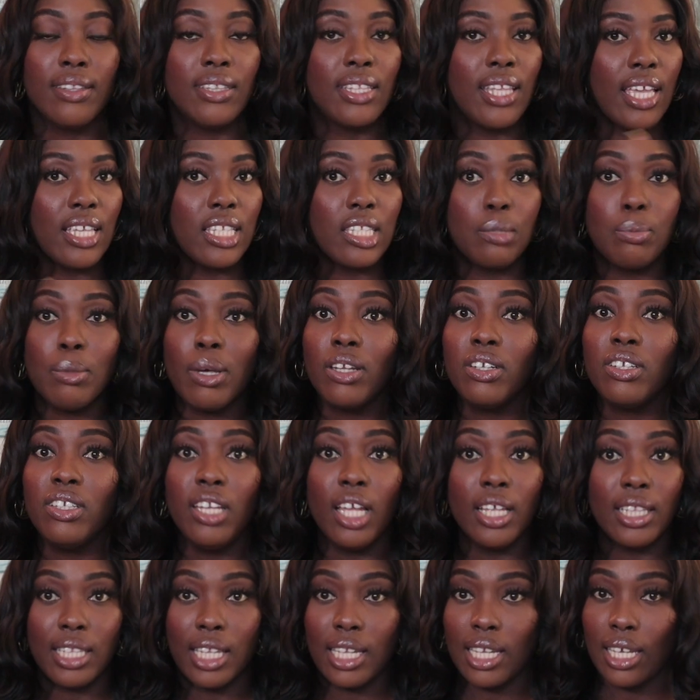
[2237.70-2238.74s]
They smell
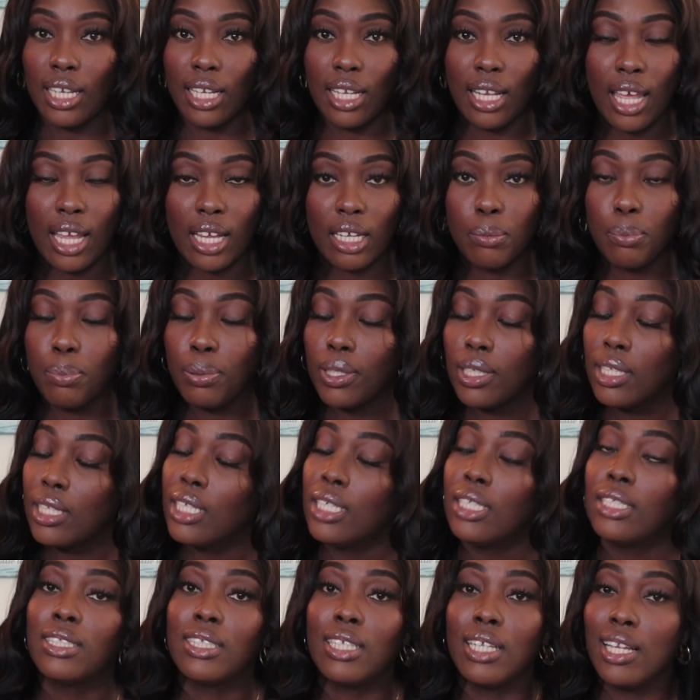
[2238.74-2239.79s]
nothing alike.
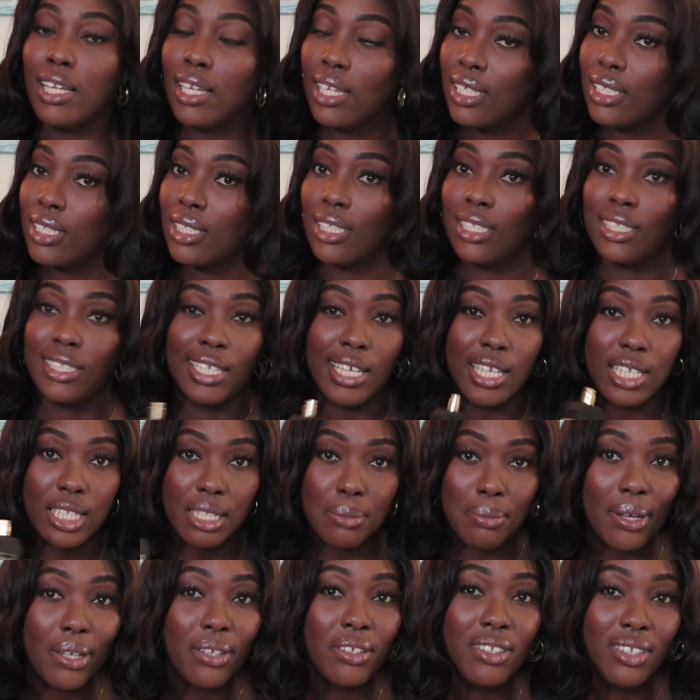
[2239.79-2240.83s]
Please listen, they
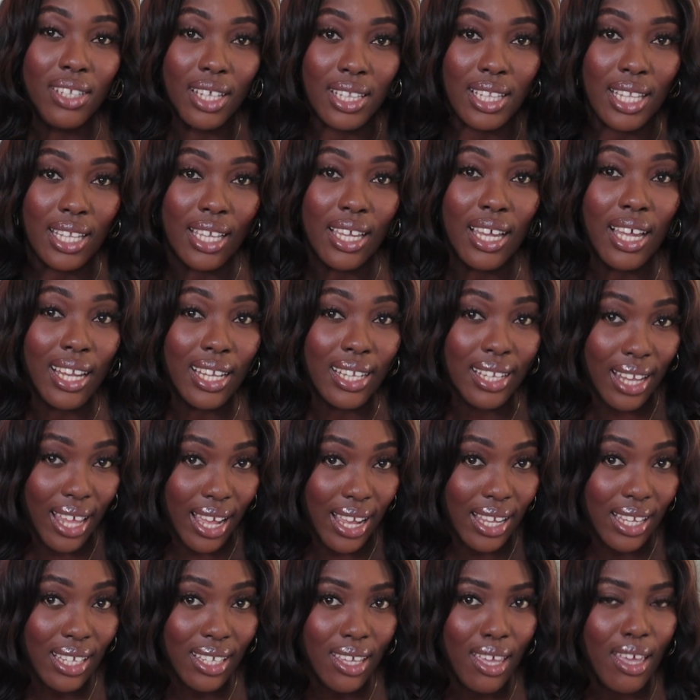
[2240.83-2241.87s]
smell nothing
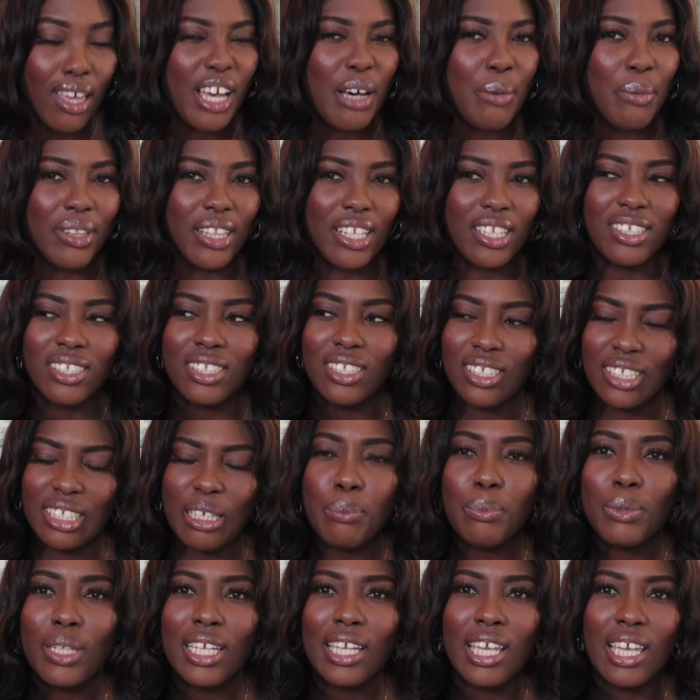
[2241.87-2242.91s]
alike, but there is
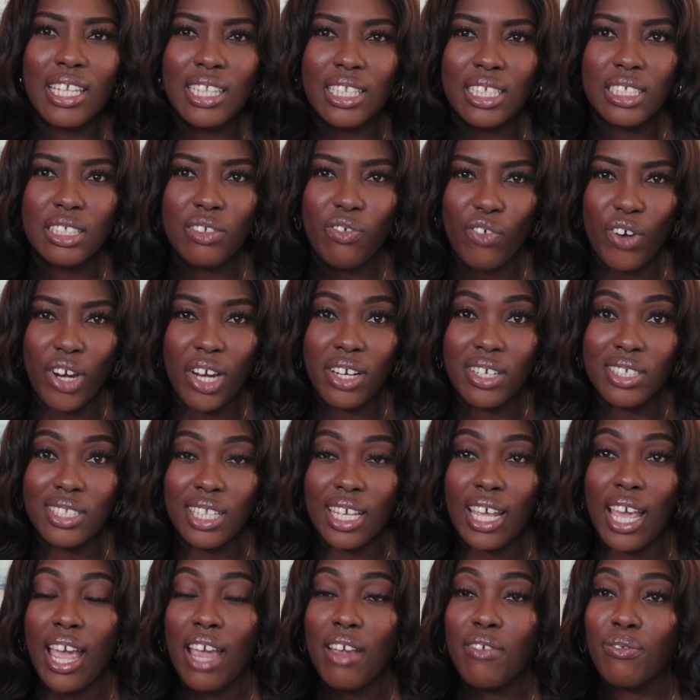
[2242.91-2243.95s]
something in this fragrance
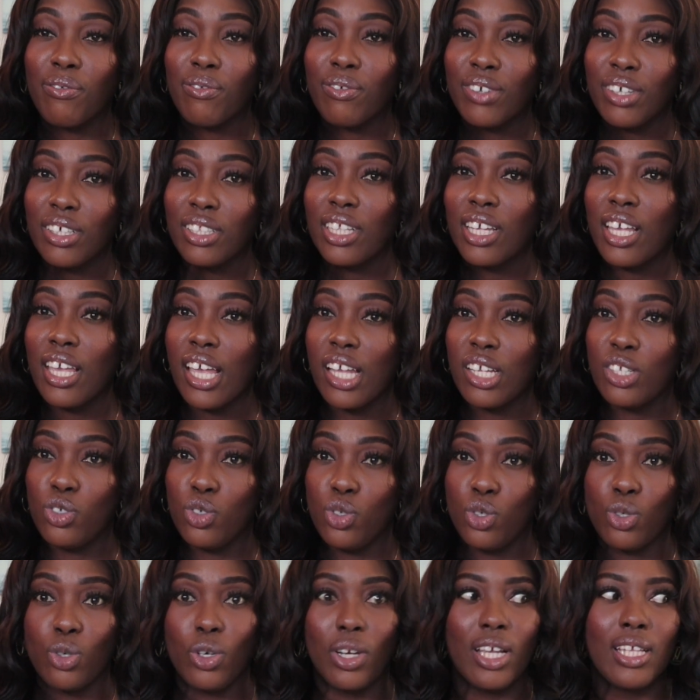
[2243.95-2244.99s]
that I really
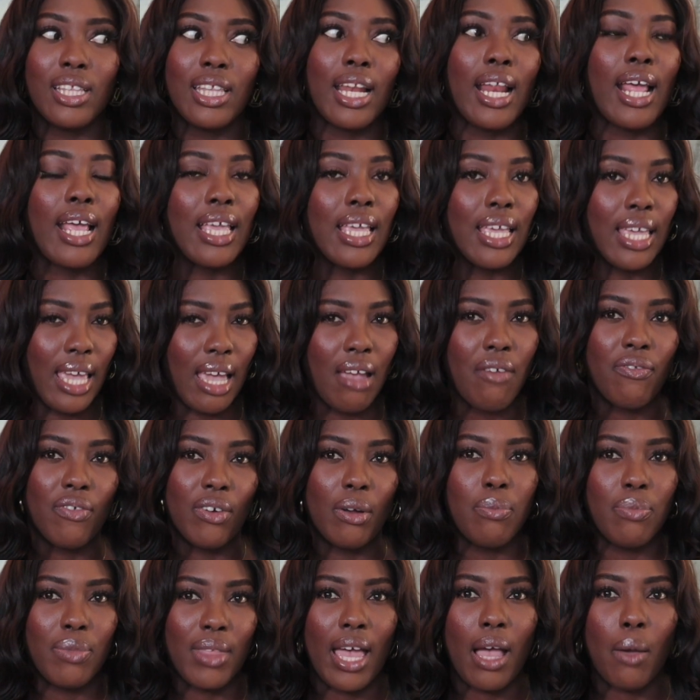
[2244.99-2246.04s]
enjoy that I get
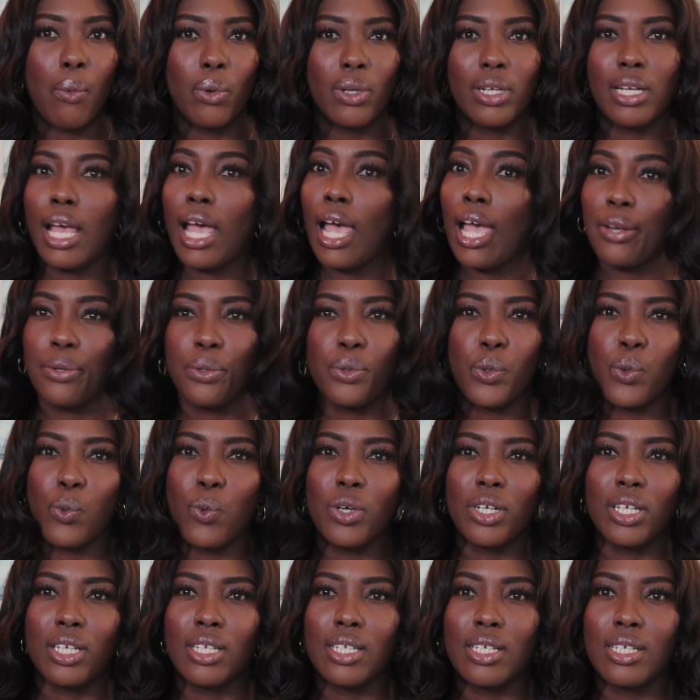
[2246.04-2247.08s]
from that one. I don't know
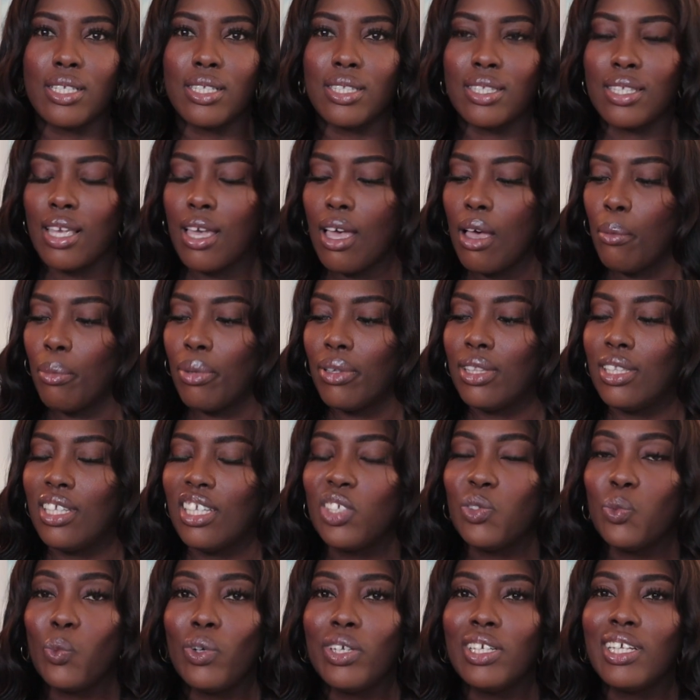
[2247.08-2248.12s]
what it is, but
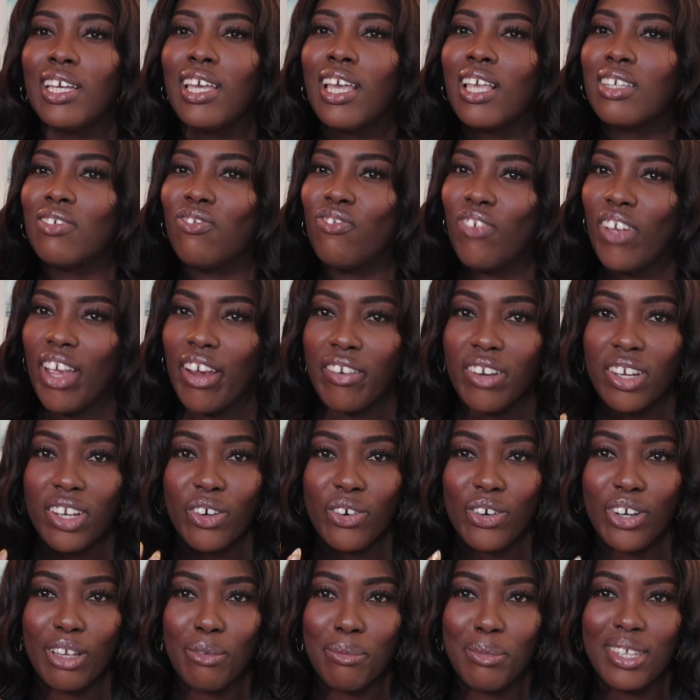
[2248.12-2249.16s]
this one is very
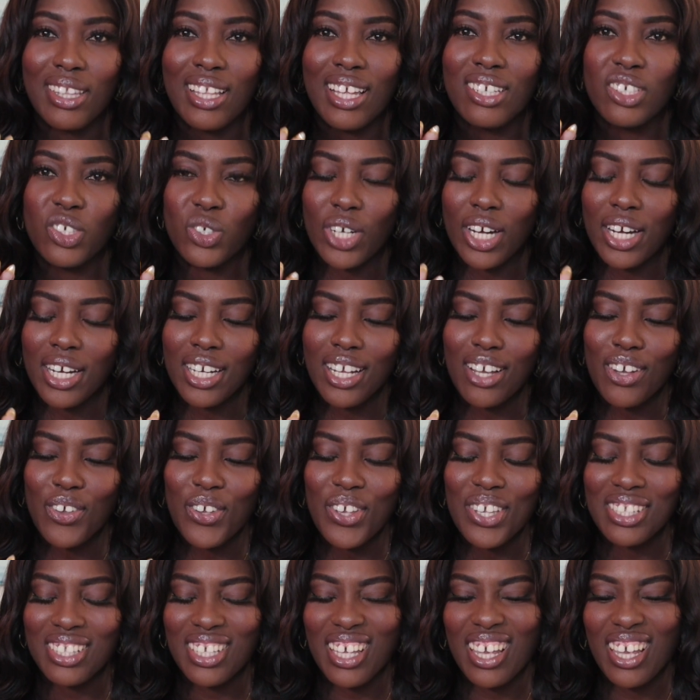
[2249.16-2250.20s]
creamy. That dry down
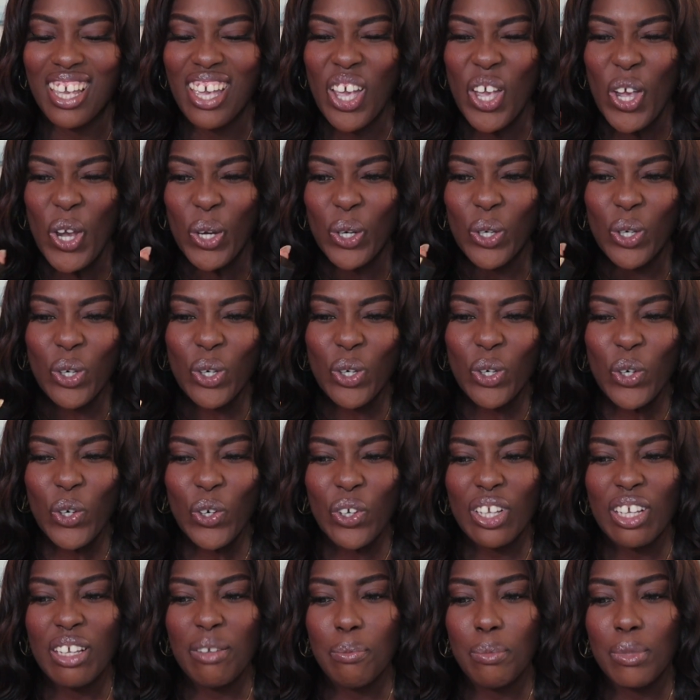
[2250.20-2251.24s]
is like
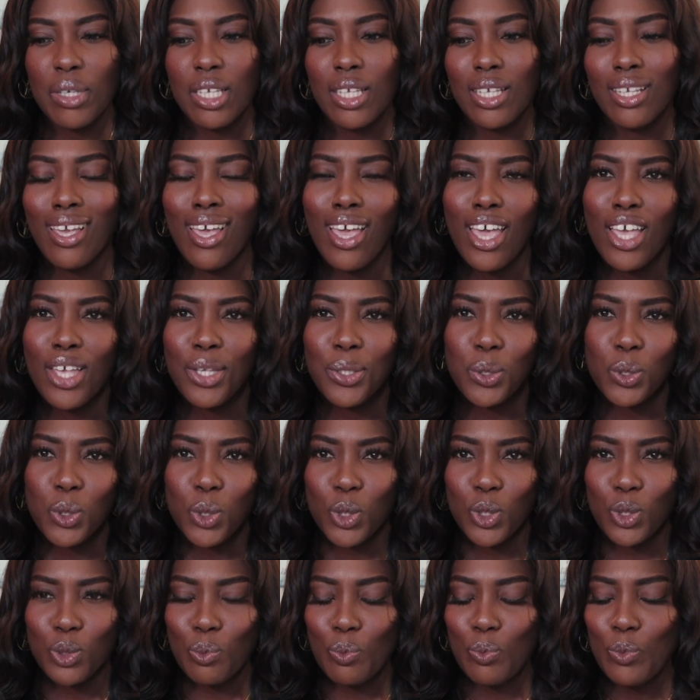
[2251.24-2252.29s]
creamy,
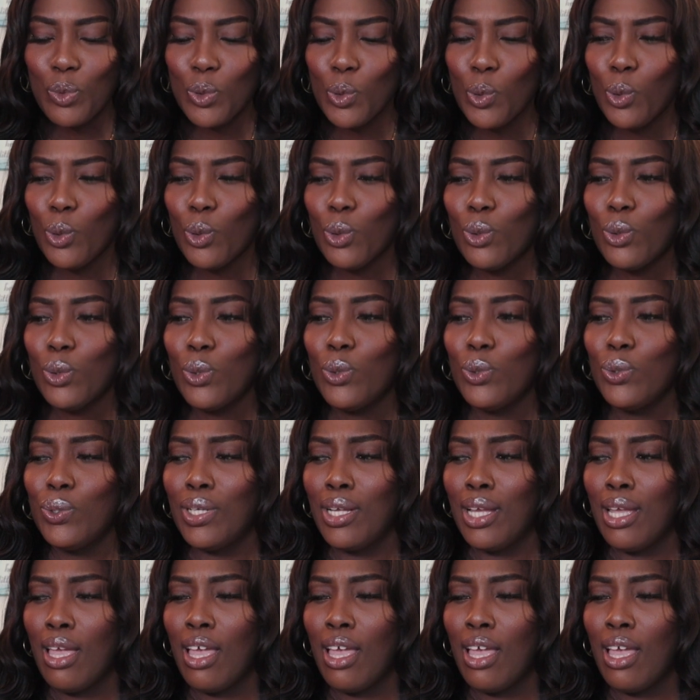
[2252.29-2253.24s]
smooth,